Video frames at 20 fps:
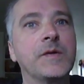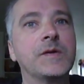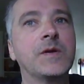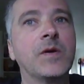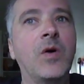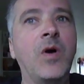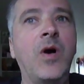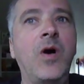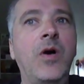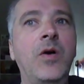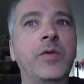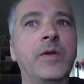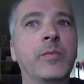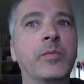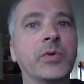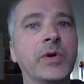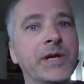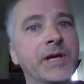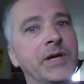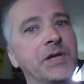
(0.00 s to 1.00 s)
So all the
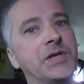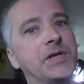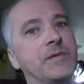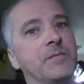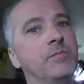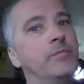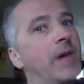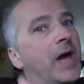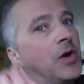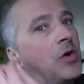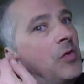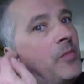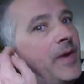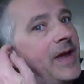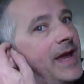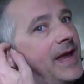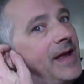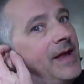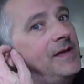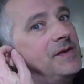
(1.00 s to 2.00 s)
British metal
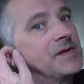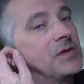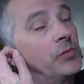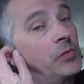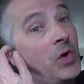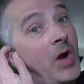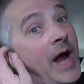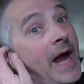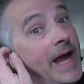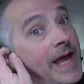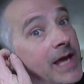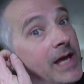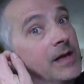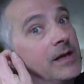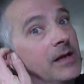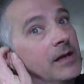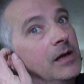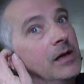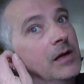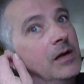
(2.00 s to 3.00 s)
bands, Riot,
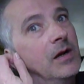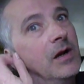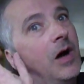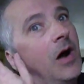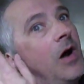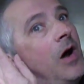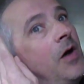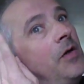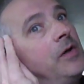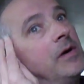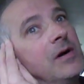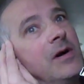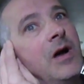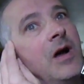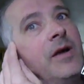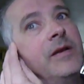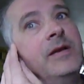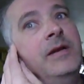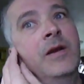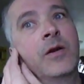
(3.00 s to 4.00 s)
all,
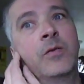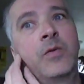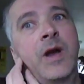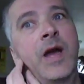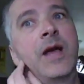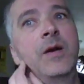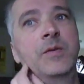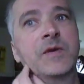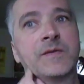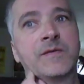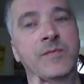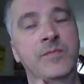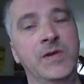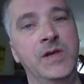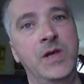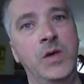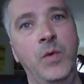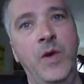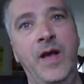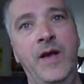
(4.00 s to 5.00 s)
all you know, Riot was from the
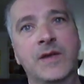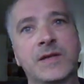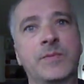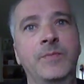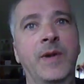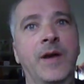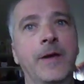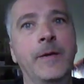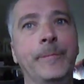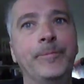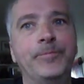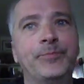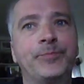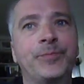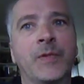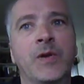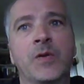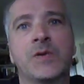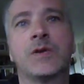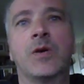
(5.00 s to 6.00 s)
U.S., but
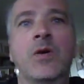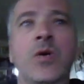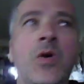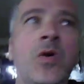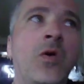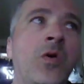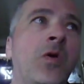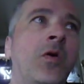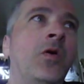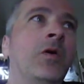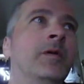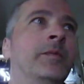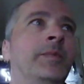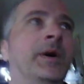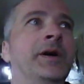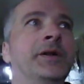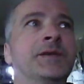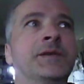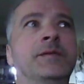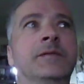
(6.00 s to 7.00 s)
there was a whole
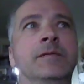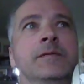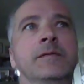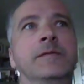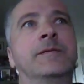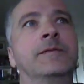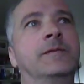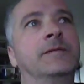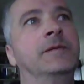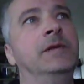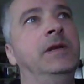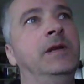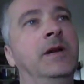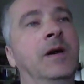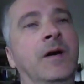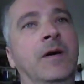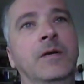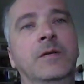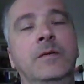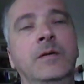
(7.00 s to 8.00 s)
bunch of, you
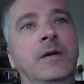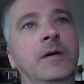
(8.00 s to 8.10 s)
know,